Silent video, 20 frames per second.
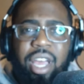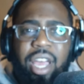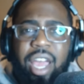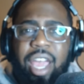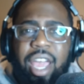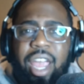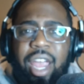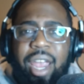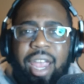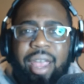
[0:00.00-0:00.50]

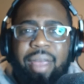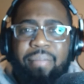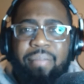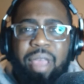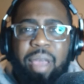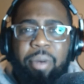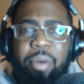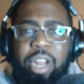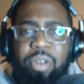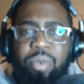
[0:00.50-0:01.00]
and
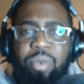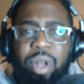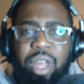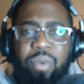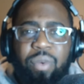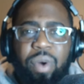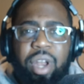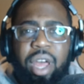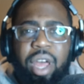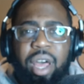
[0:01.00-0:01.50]
people didn't
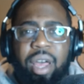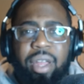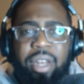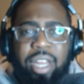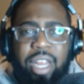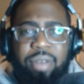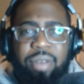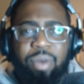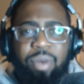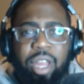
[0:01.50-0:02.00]

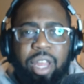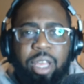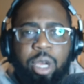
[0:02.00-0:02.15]
really